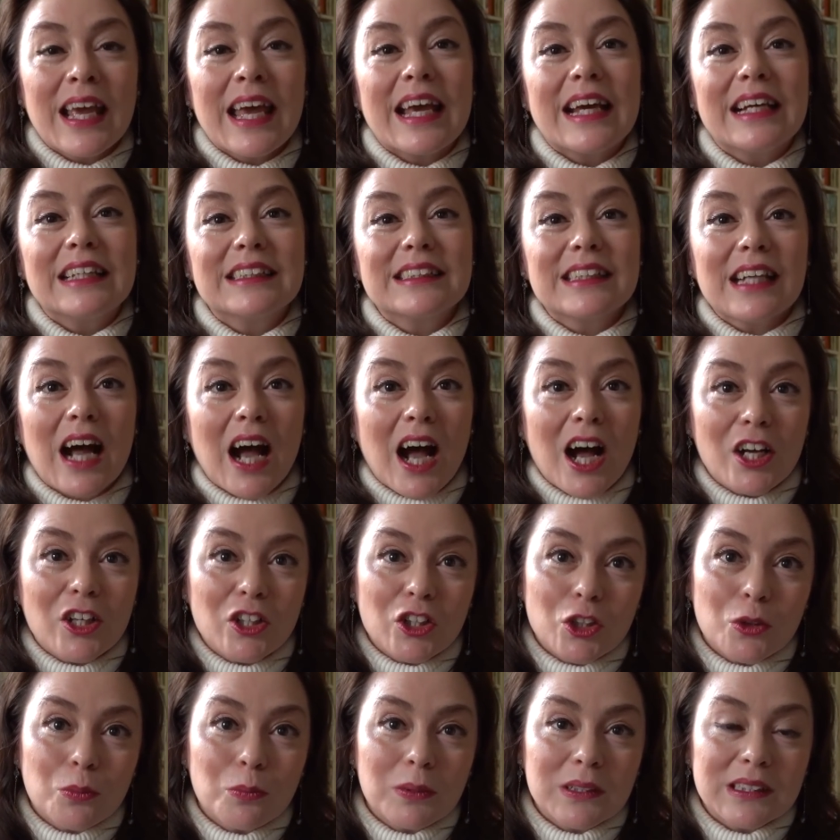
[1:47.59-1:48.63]
It's
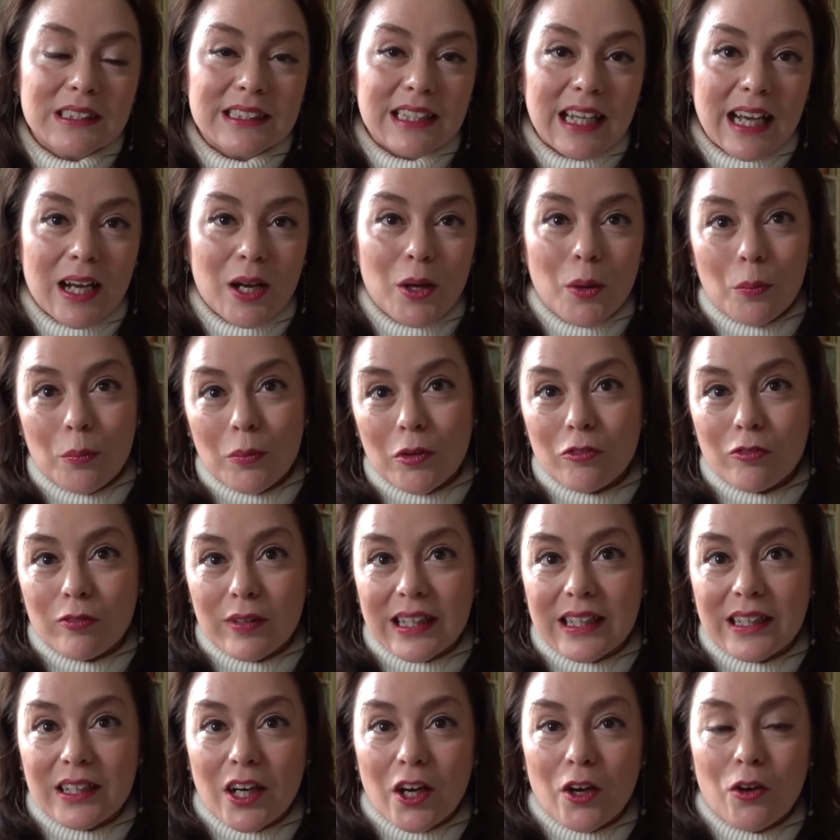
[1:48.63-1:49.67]
100%
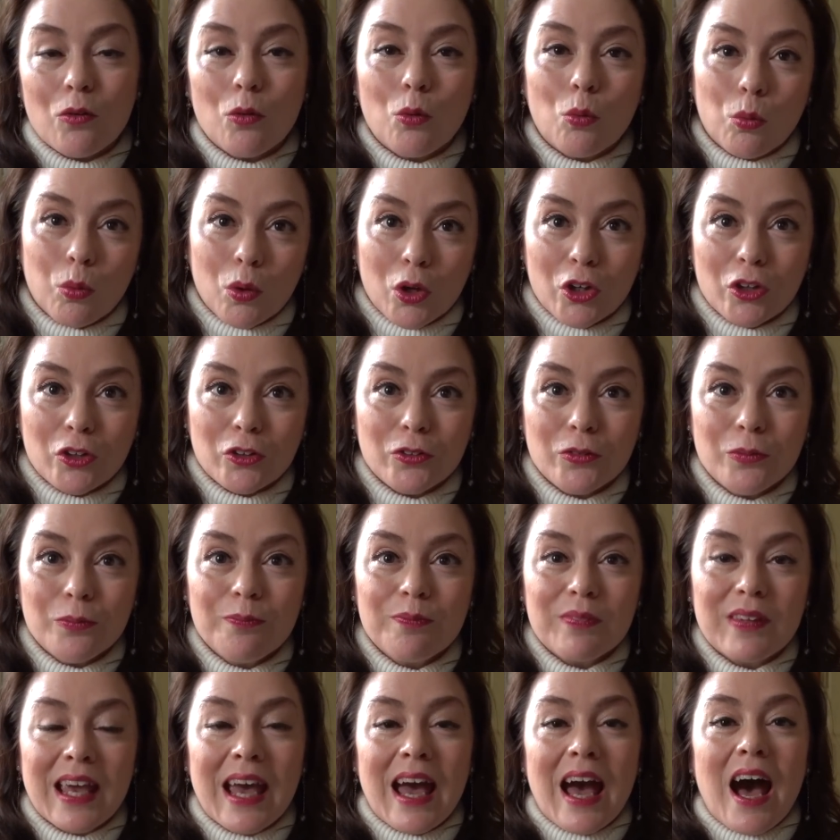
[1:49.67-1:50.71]
merino wool.
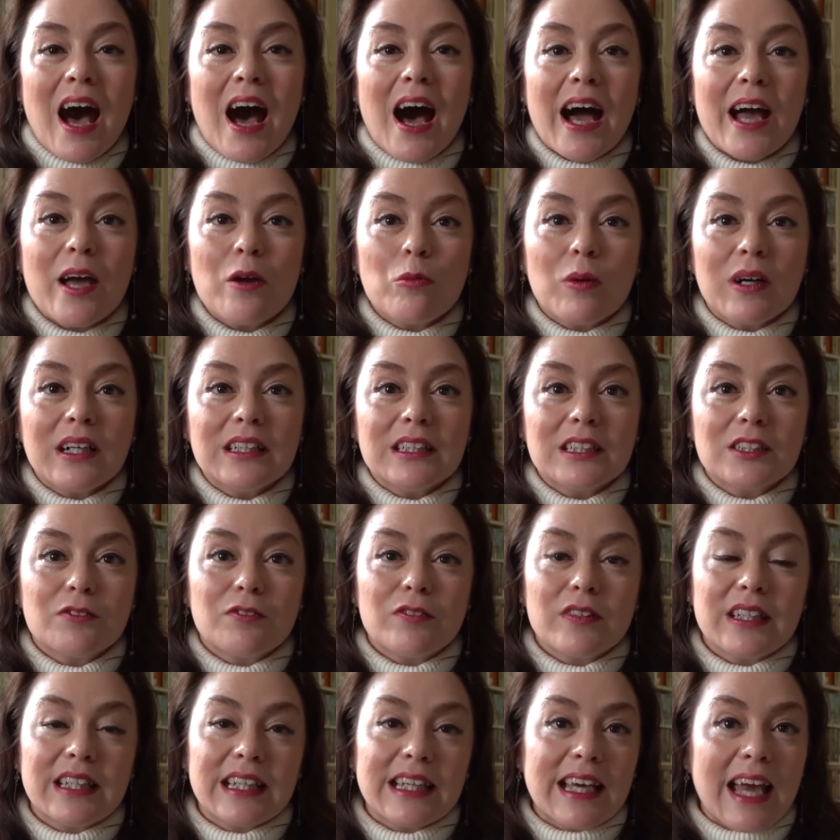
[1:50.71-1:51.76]
I went
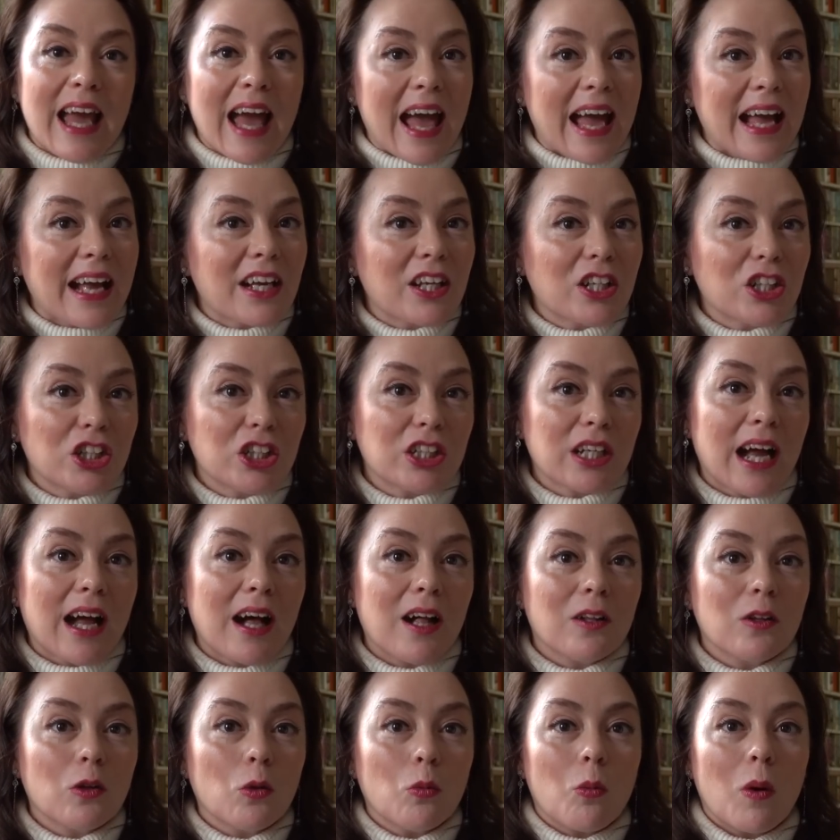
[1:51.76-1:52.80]
for the
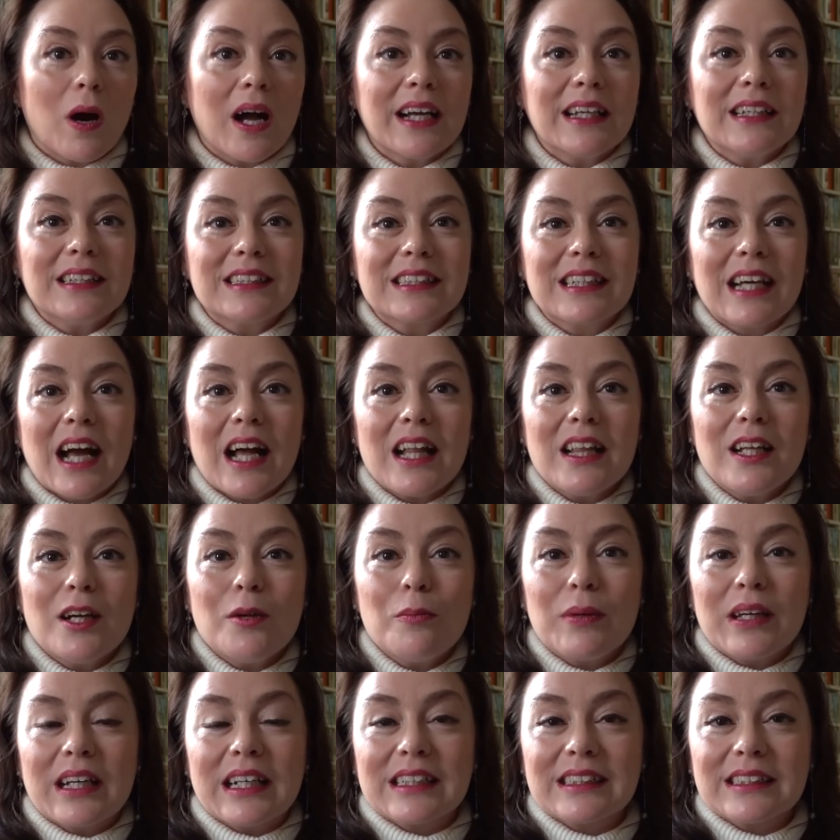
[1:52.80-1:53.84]
eggshell white colour
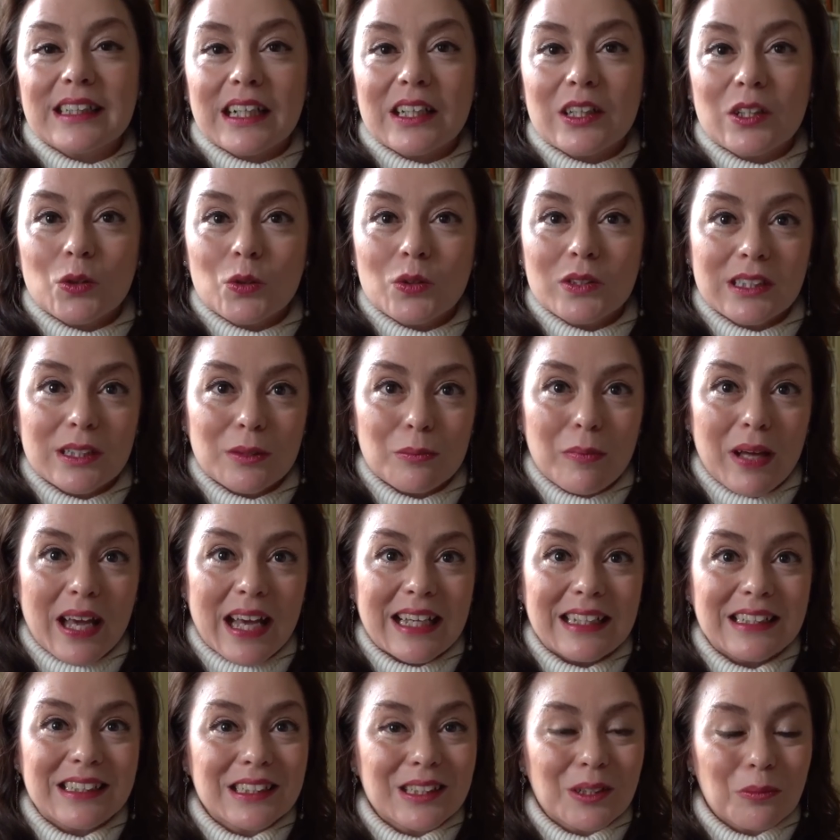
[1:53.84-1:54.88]
because I thought it
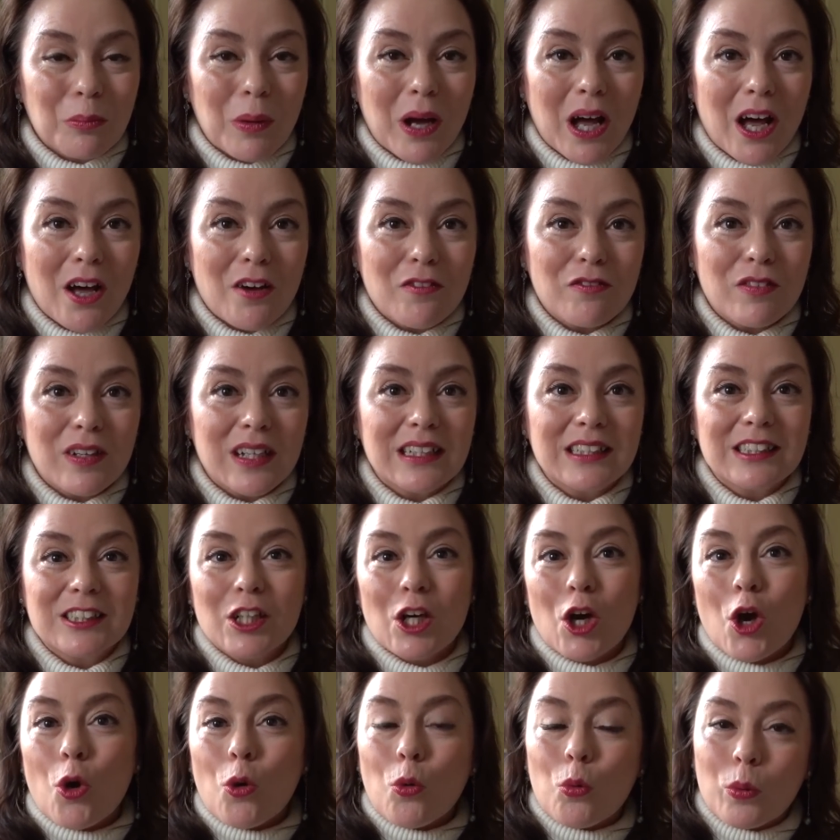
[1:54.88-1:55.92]
made the perfect
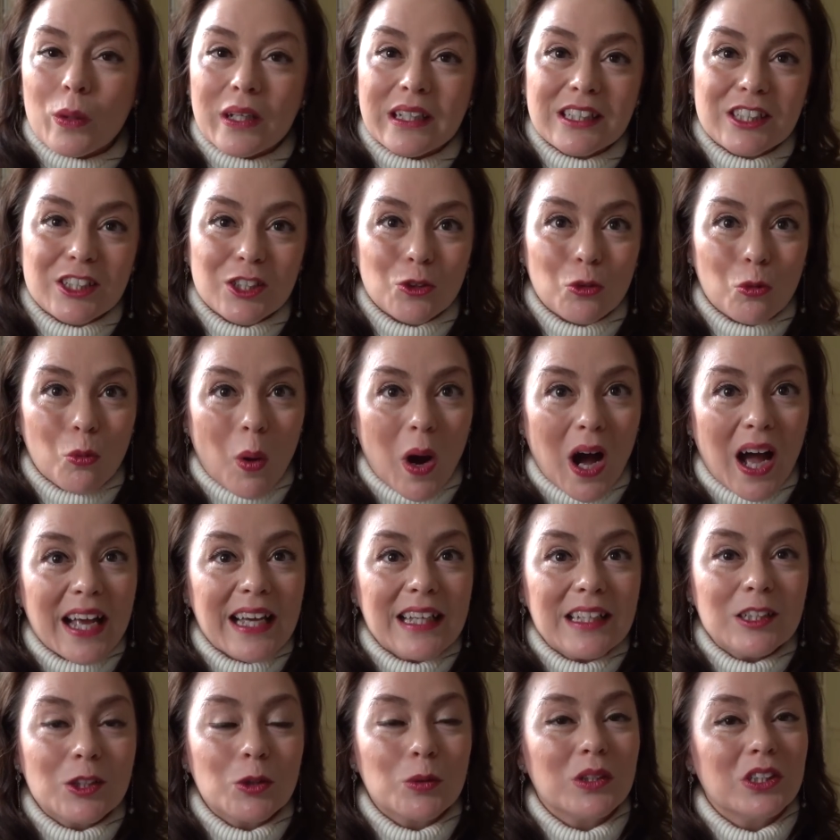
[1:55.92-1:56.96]
winter
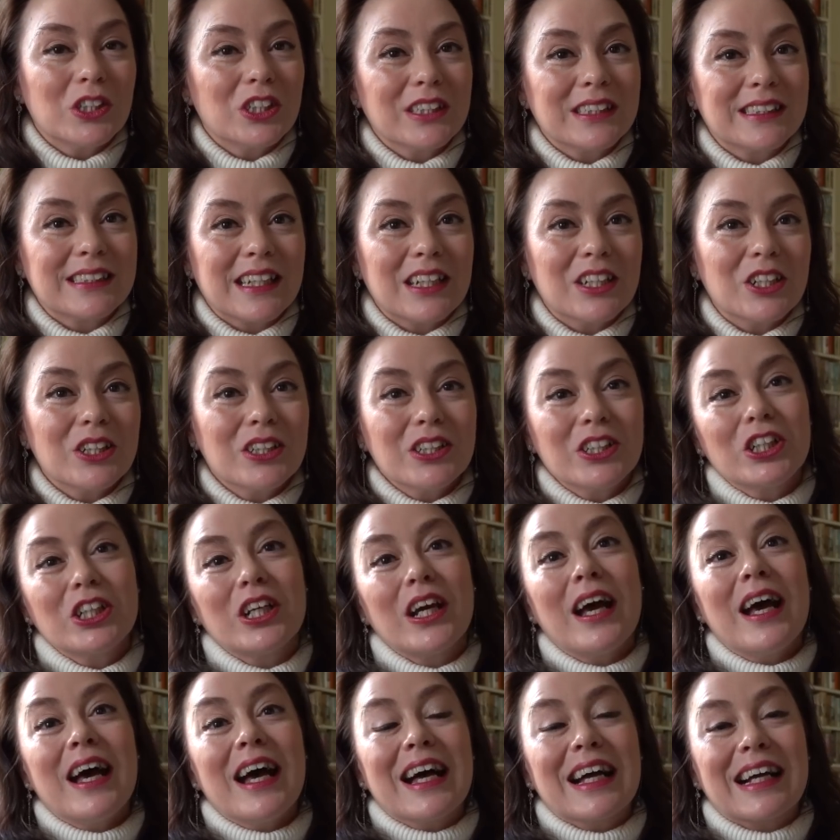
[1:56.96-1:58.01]
white, which is such
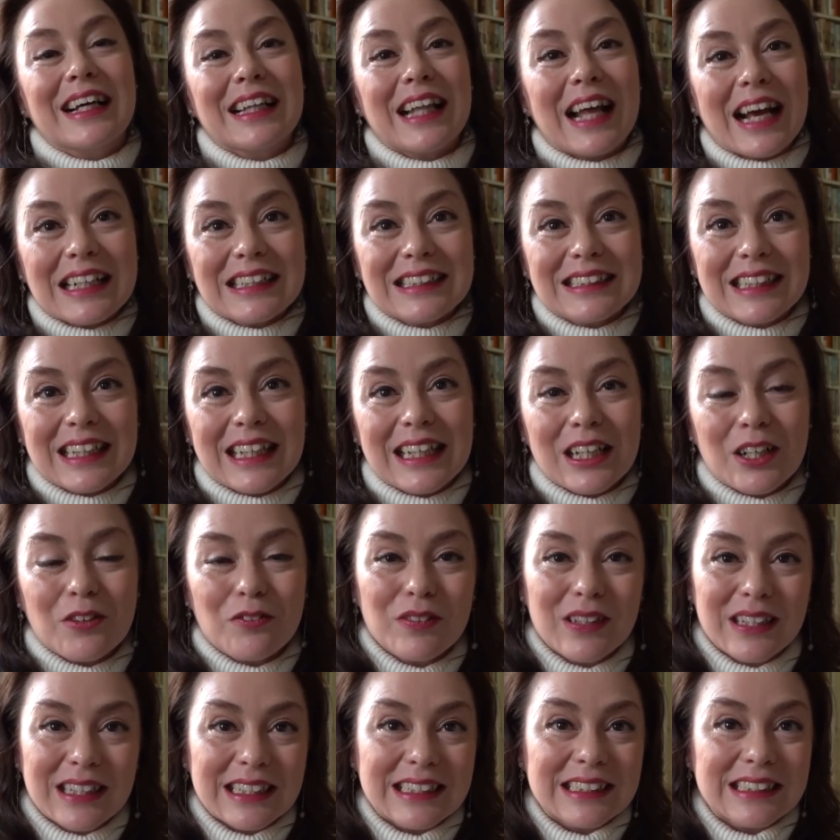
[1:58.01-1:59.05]
a classic
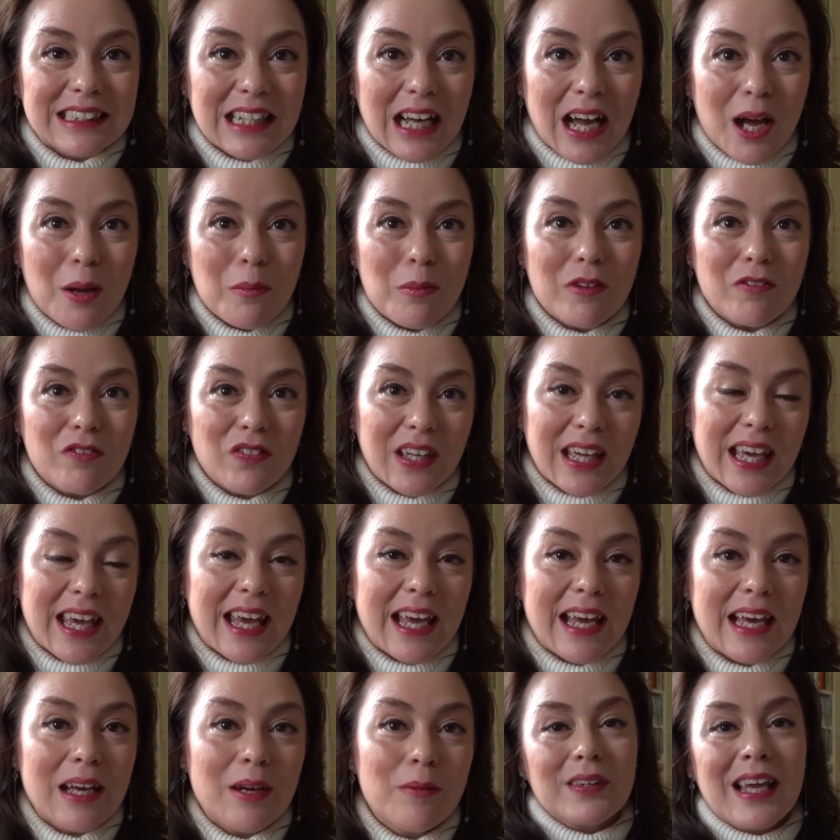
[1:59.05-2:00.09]
for this time of
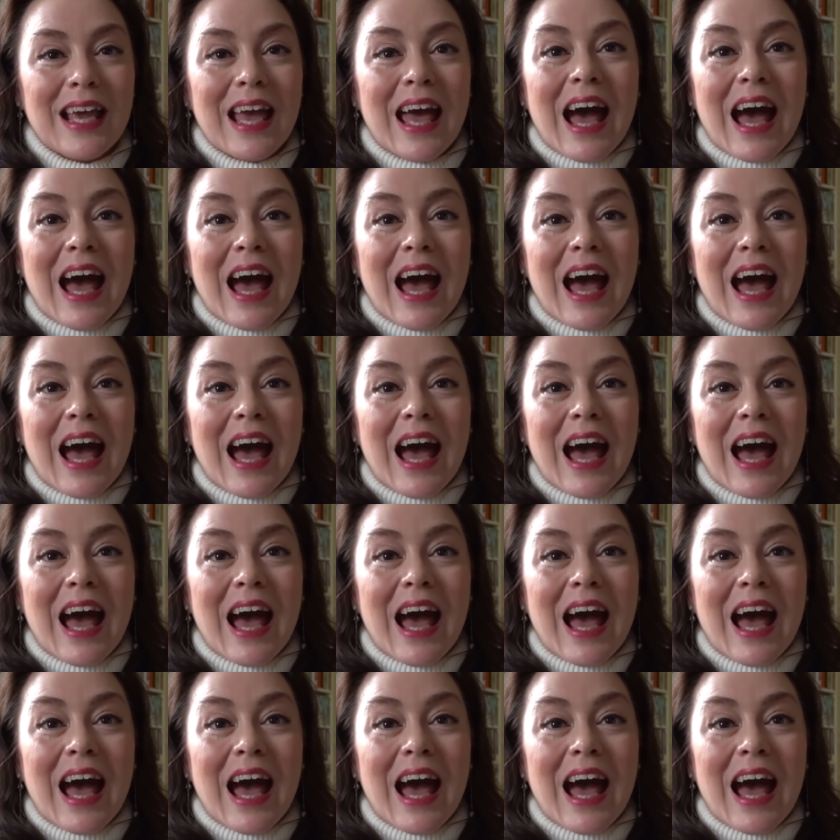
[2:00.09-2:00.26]
year.